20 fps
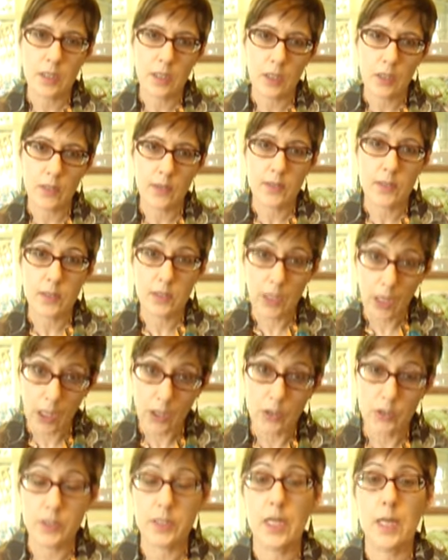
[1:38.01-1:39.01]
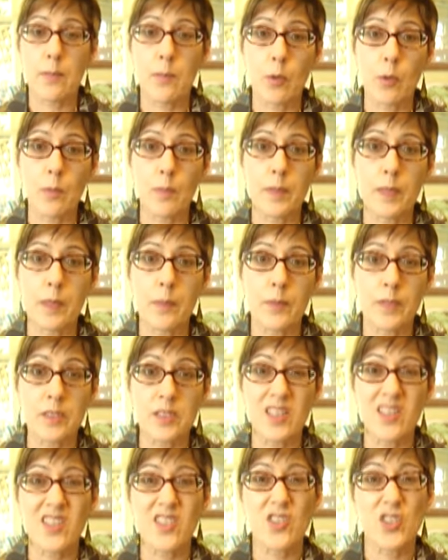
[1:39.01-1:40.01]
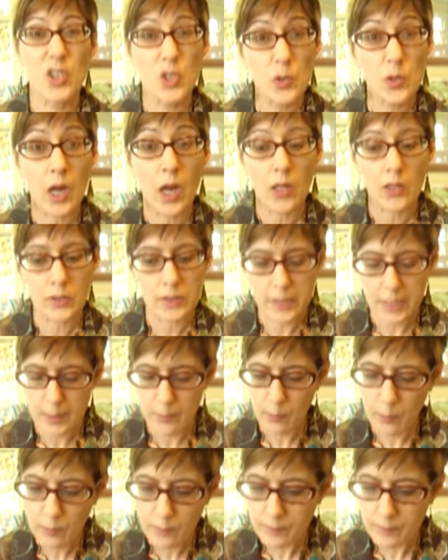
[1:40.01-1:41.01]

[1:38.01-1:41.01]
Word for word: to go to the dollar table, but I went to the $2 table